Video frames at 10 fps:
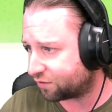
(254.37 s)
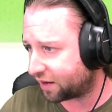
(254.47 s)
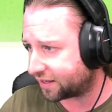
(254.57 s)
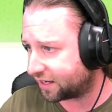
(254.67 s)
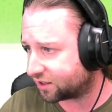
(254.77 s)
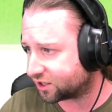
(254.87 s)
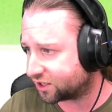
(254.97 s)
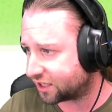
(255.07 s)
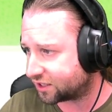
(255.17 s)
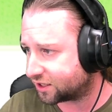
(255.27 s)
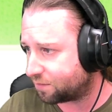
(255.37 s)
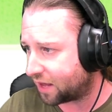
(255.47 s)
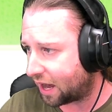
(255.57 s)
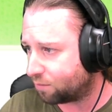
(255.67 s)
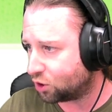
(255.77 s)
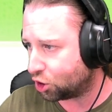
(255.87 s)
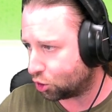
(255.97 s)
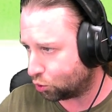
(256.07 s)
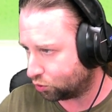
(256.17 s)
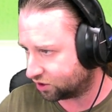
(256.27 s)
of like the little system that I'm
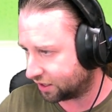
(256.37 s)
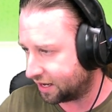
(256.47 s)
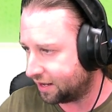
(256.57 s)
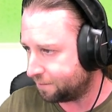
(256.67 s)
using.